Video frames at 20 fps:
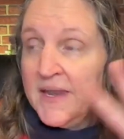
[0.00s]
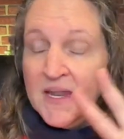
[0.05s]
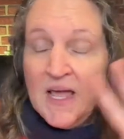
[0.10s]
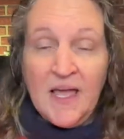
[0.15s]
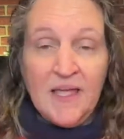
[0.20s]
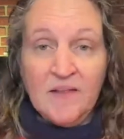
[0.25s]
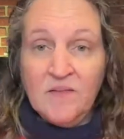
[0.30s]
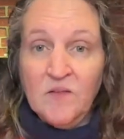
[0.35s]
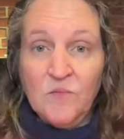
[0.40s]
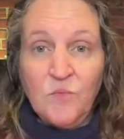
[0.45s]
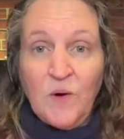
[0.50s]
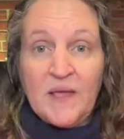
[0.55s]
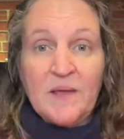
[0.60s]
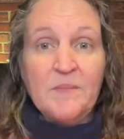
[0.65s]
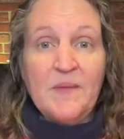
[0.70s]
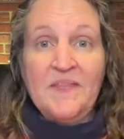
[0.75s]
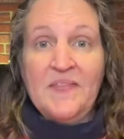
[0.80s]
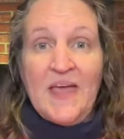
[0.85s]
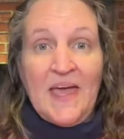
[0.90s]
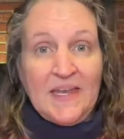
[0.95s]
and I
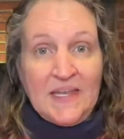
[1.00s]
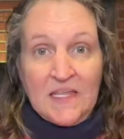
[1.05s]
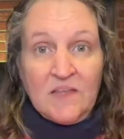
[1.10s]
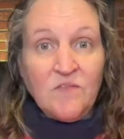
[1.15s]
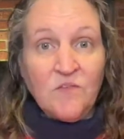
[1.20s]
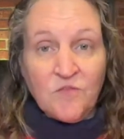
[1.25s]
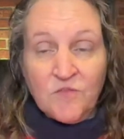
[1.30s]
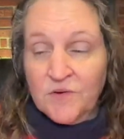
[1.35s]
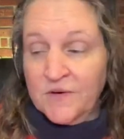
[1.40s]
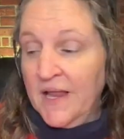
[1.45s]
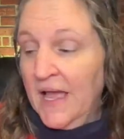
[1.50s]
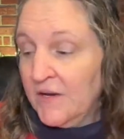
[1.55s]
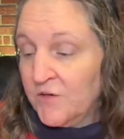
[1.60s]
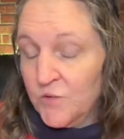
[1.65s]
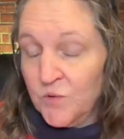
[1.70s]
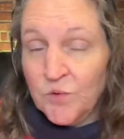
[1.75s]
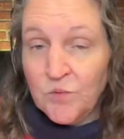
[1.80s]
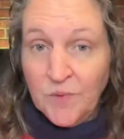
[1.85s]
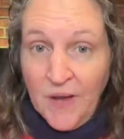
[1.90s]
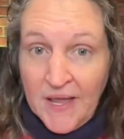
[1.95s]
recommend that even for
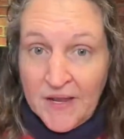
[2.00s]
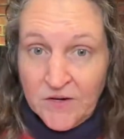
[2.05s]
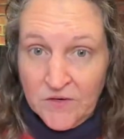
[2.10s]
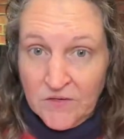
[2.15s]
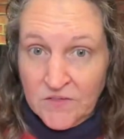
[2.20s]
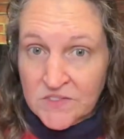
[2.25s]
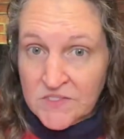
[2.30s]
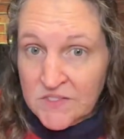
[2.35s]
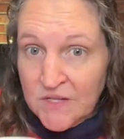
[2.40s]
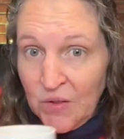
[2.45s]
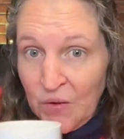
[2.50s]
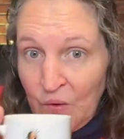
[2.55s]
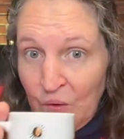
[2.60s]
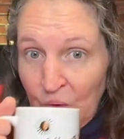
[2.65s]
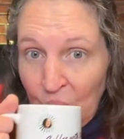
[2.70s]
natural writers.